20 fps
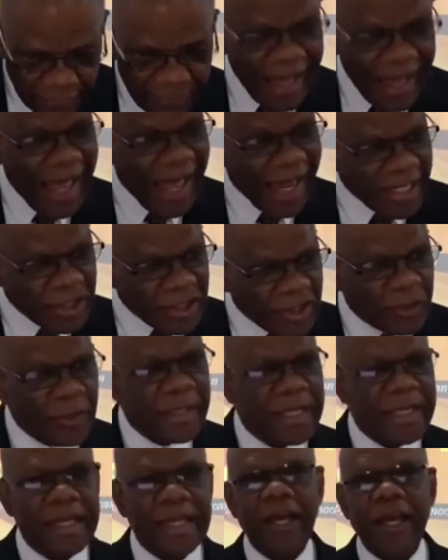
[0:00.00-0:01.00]

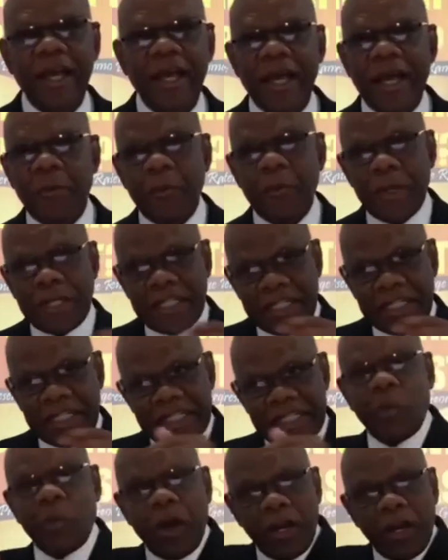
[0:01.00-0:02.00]
actually, which is the
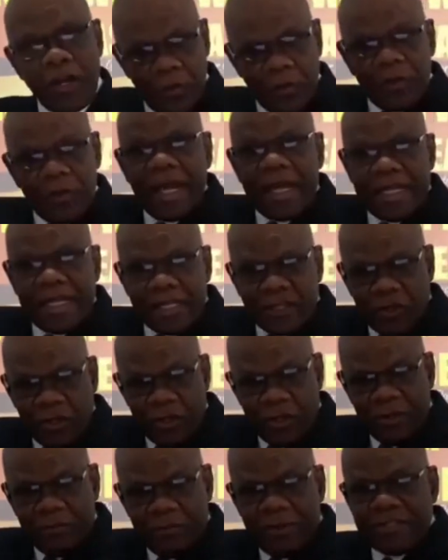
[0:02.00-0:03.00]
one that is going to
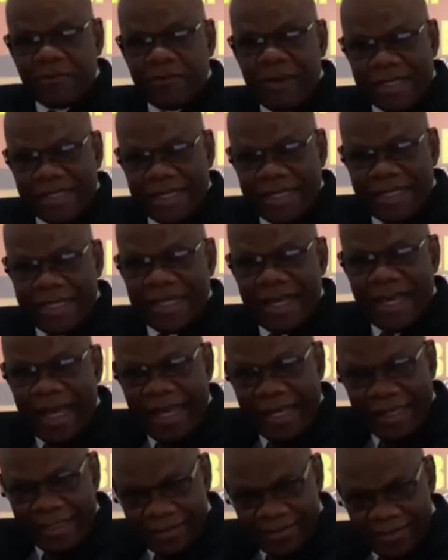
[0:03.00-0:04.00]
be resurrected in the
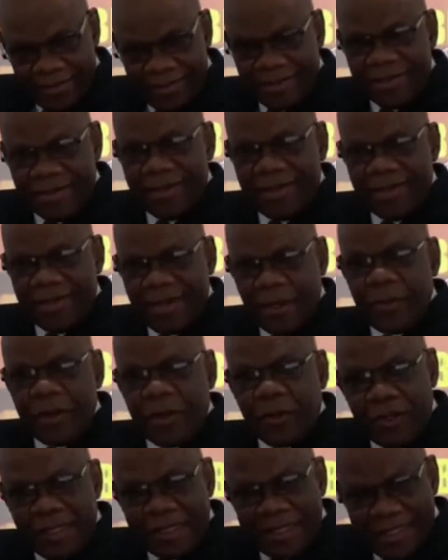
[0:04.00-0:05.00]
end, that we are
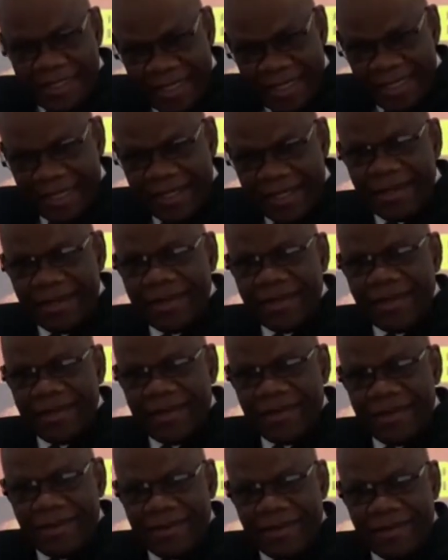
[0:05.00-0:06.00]
going to see,
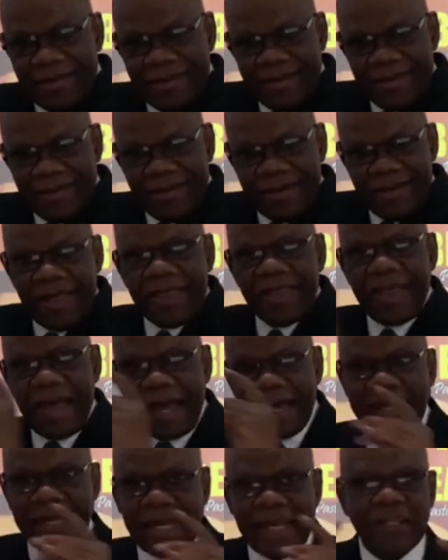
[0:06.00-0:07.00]

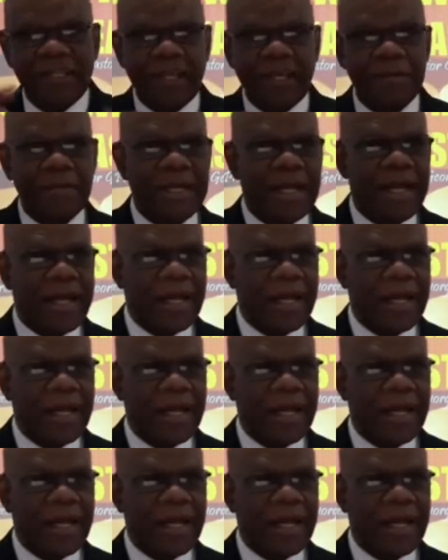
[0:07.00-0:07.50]
that kingdom